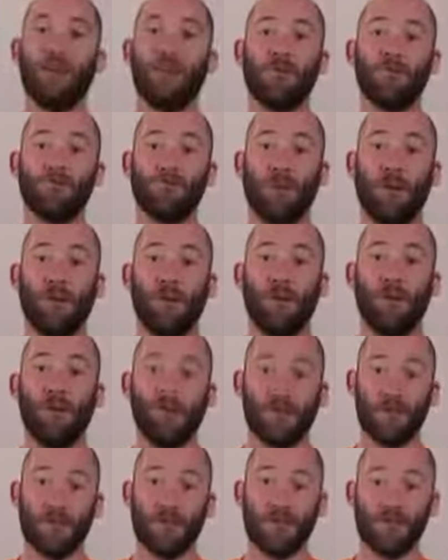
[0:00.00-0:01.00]
almost
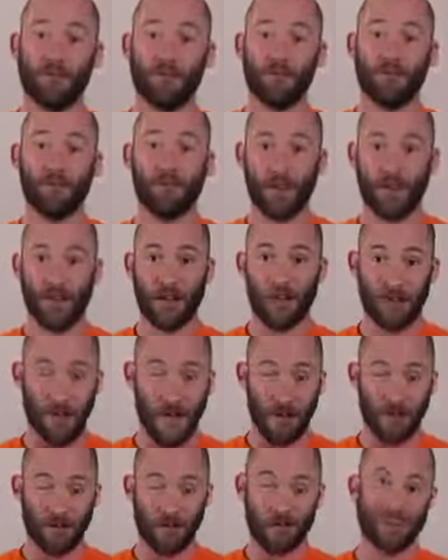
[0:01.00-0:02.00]
all of these redundant
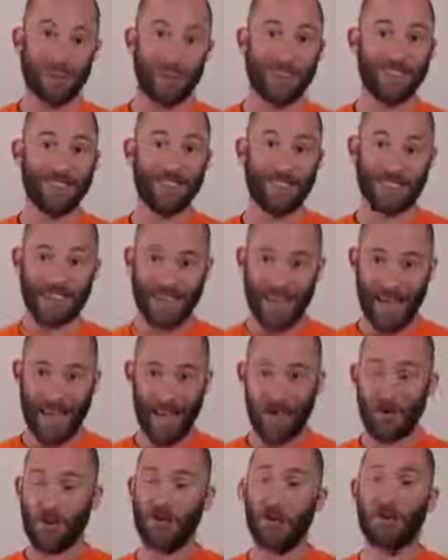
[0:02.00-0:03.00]
power supplies
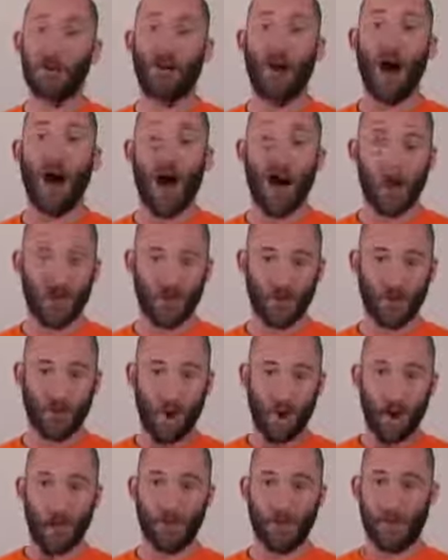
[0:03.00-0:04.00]
allow you to hot
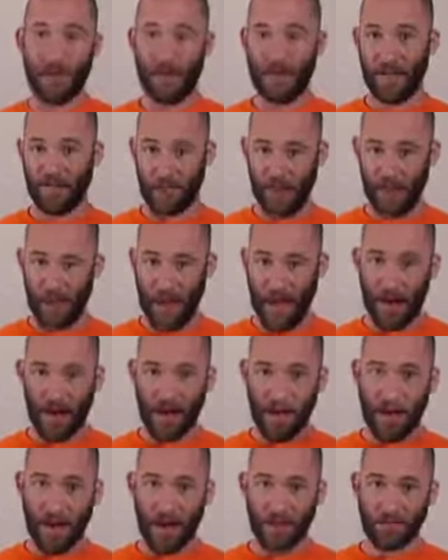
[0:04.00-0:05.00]
swap the different
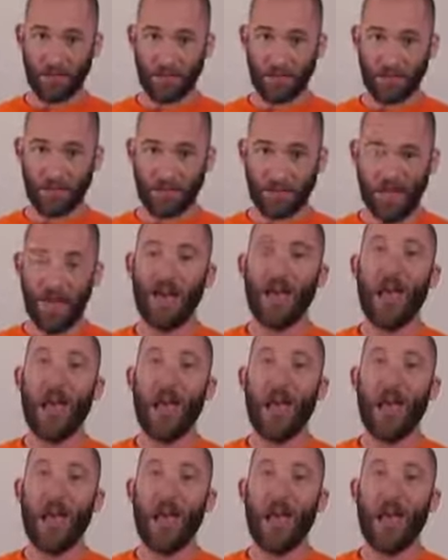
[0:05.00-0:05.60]
power modules,